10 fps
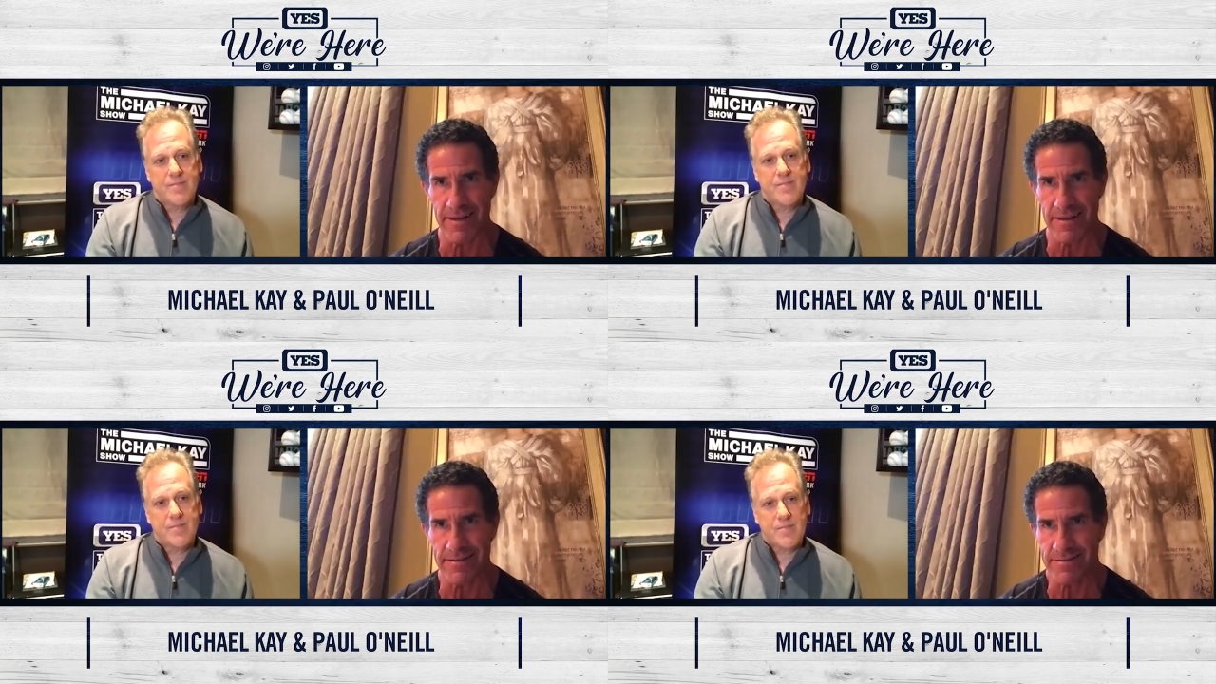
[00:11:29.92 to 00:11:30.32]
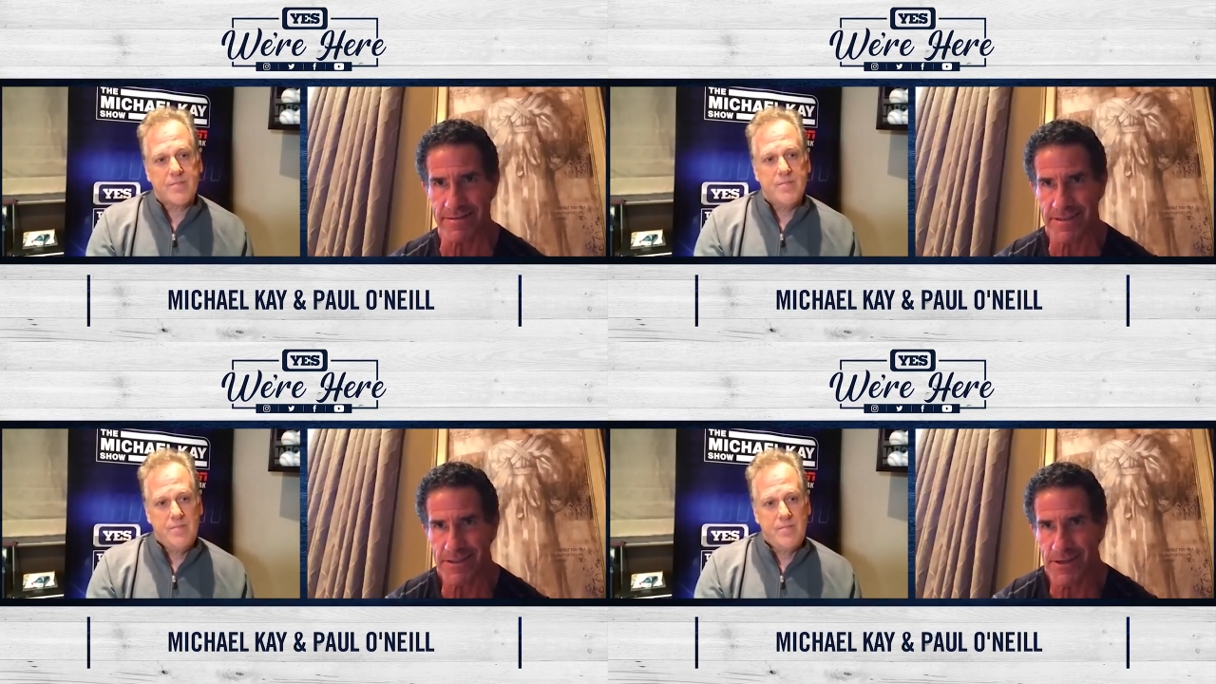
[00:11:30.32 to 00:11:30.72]
Speaker 1: and,
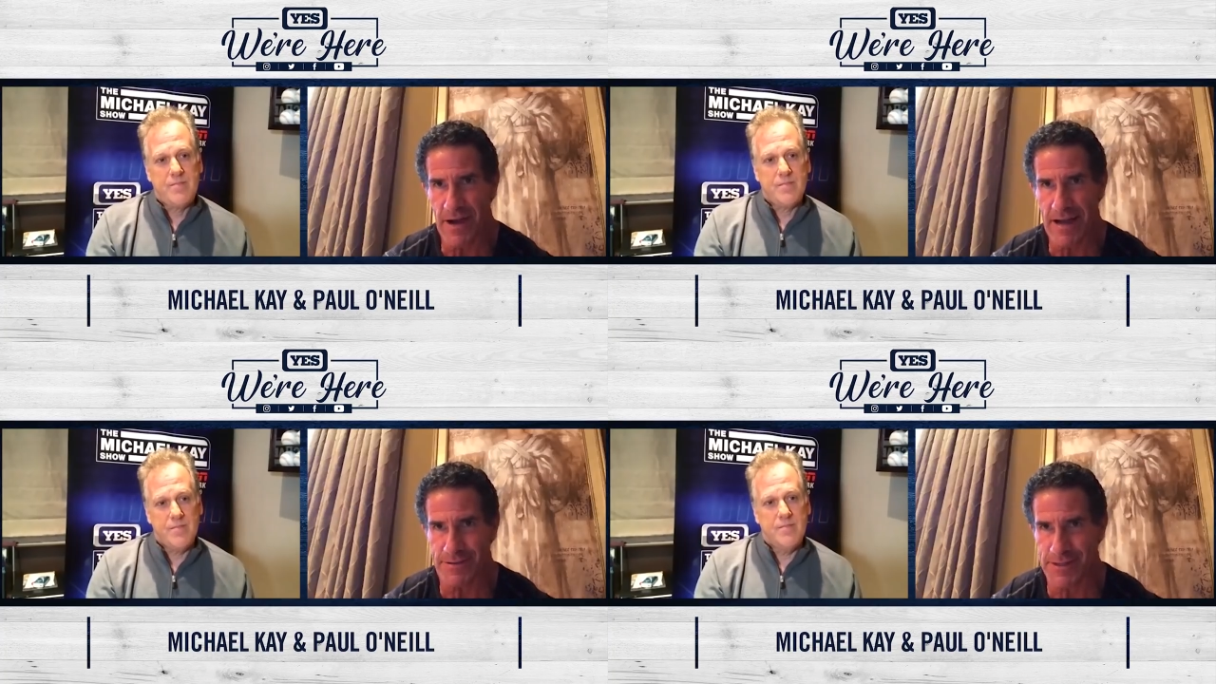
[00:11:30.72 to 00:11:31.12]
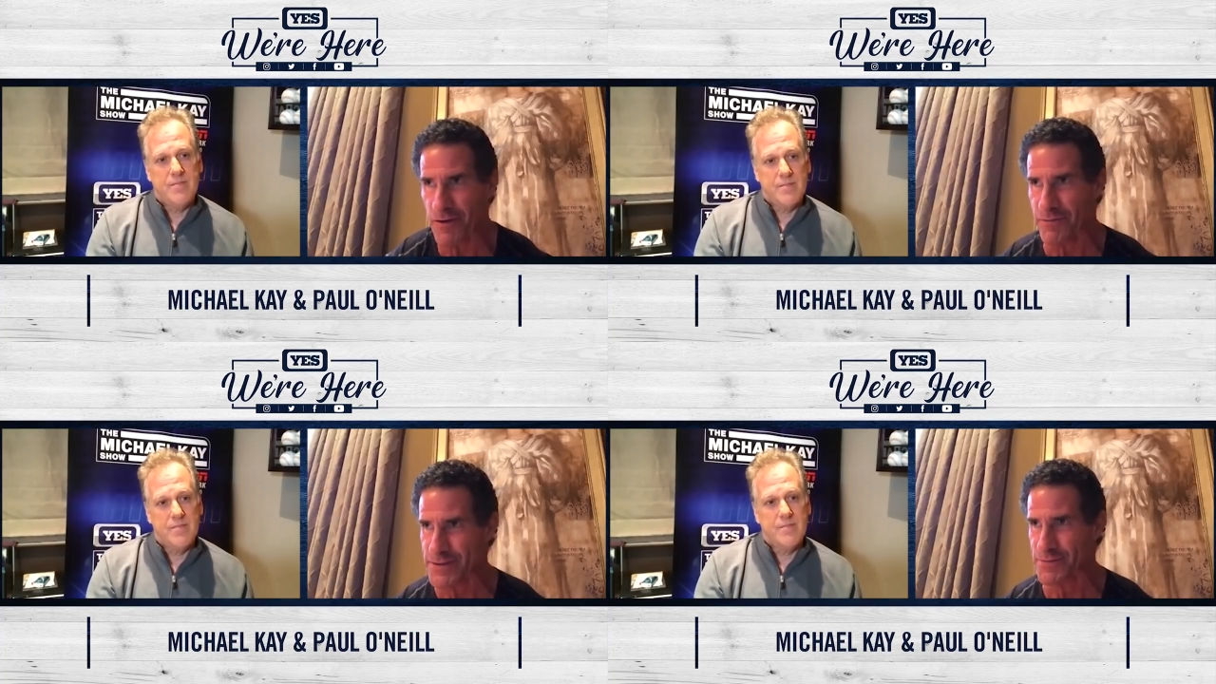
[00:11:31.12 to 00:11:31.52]
you know, how
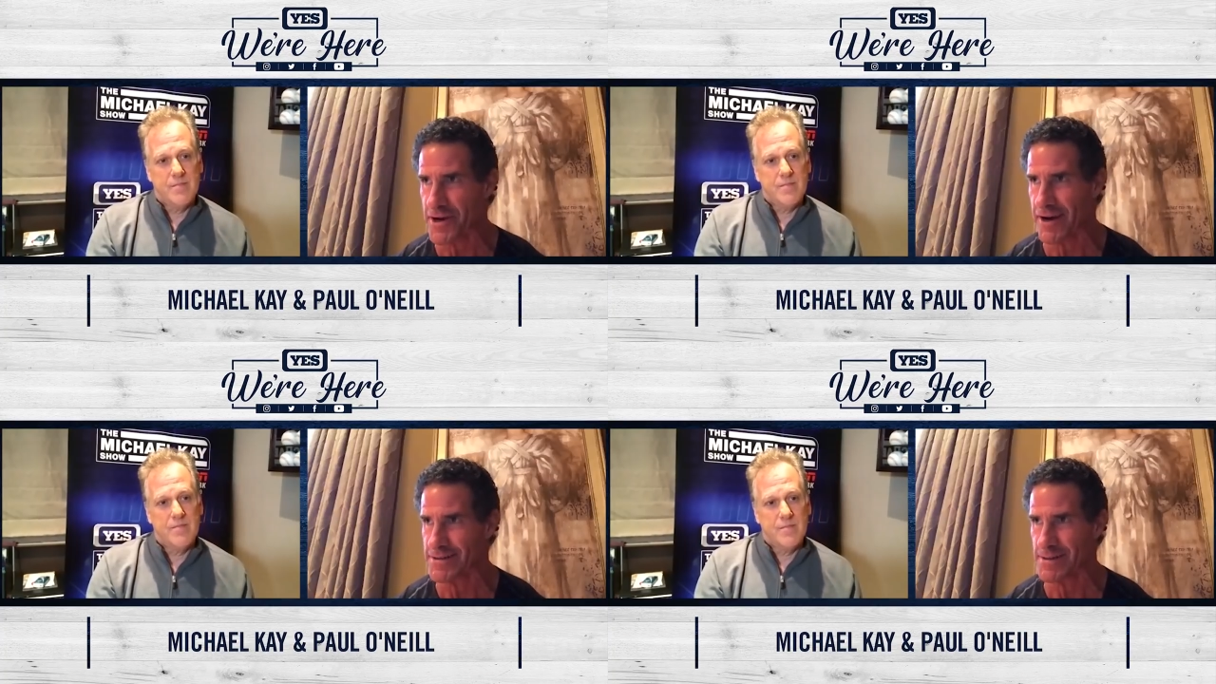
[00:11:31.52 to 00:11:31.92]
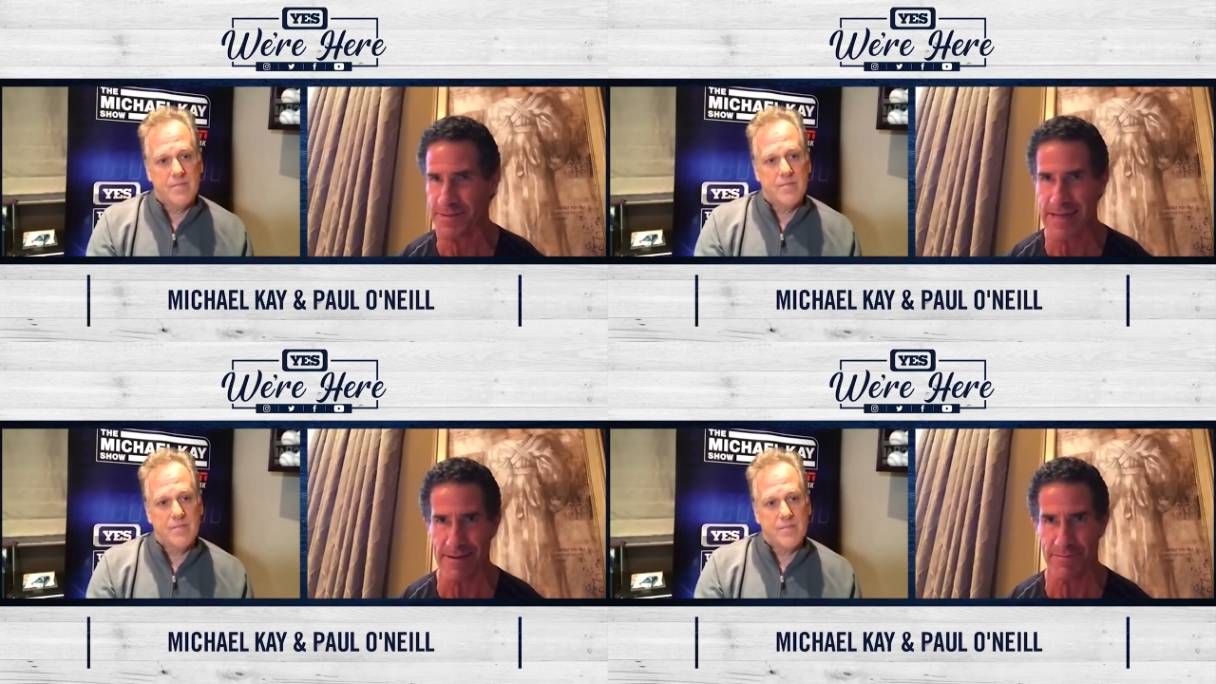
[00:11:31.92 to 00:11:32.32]
selfish we are
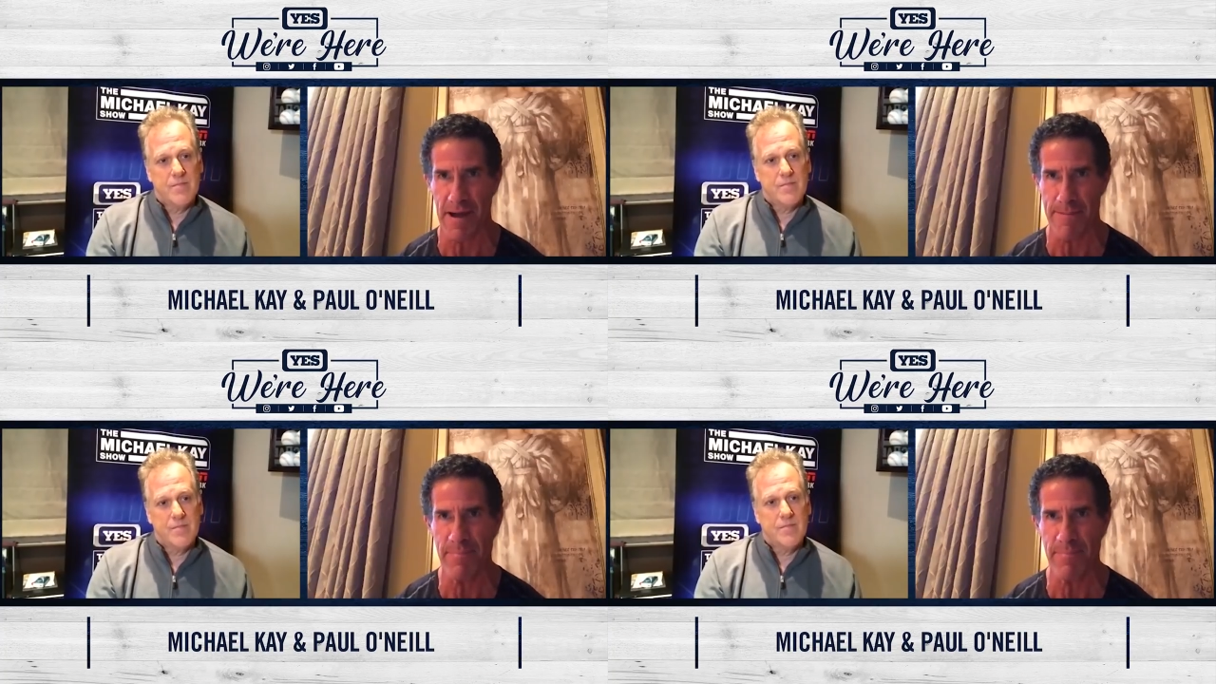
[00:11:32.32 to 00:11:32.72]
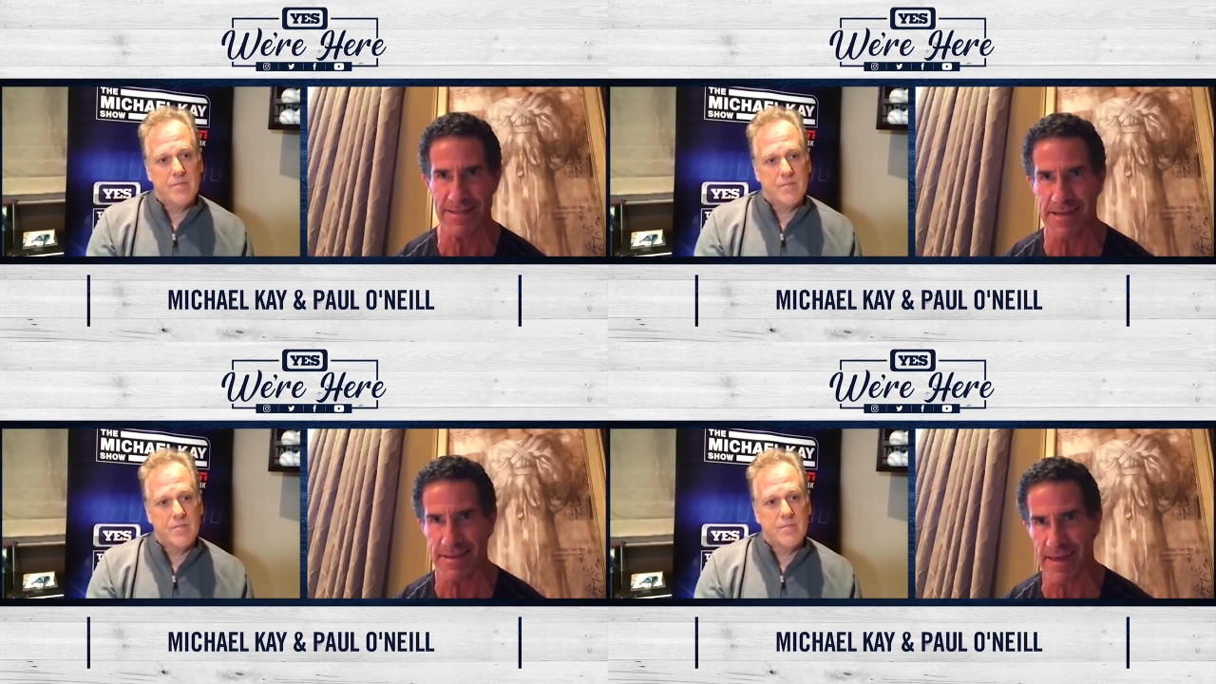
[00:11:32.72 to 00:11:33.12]
sometimes by
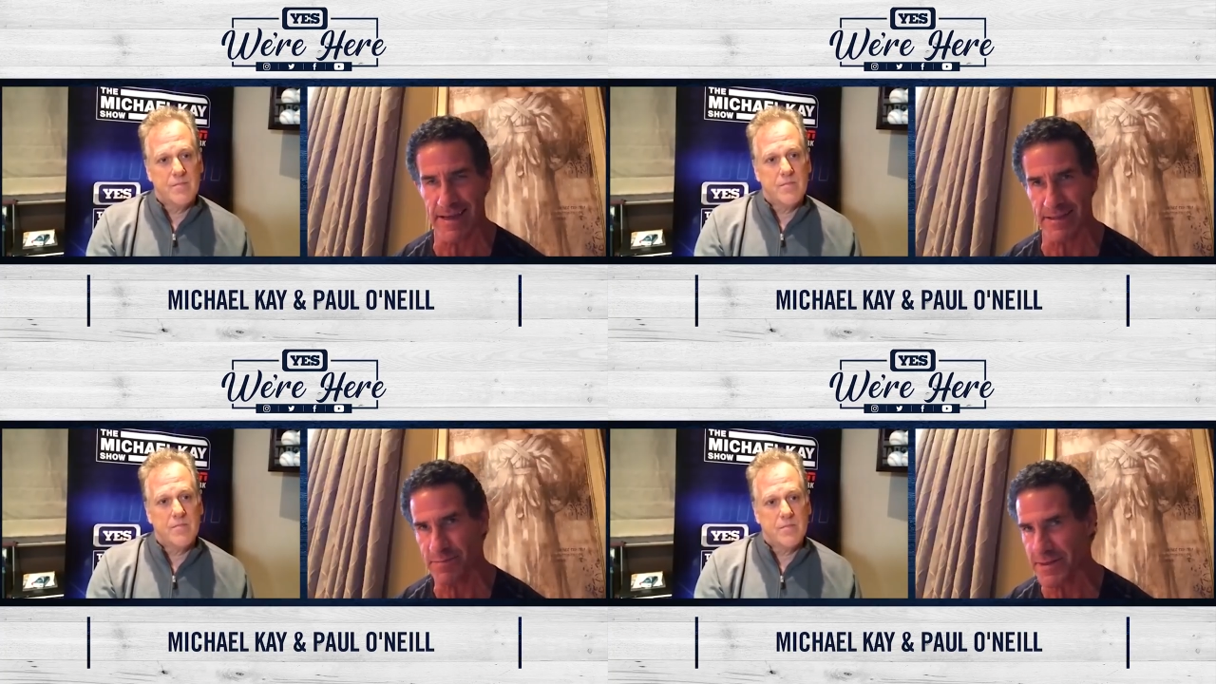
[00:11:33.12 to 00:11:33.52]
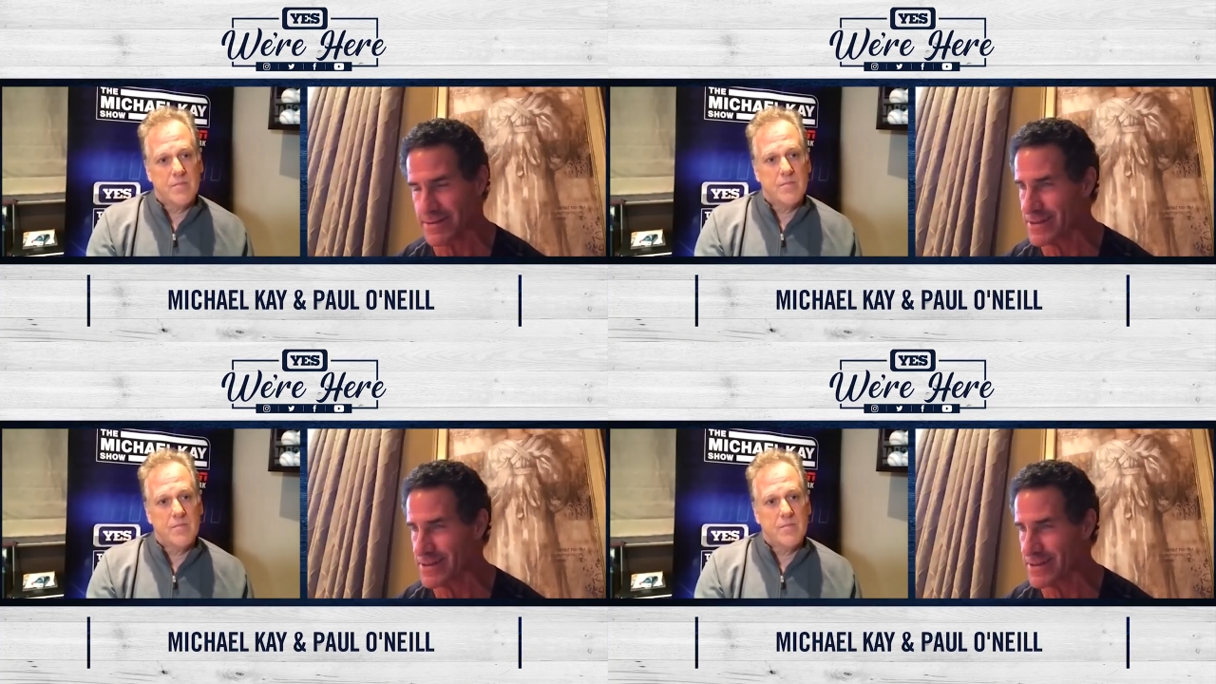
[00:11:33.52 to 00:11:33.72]
missing things. But, you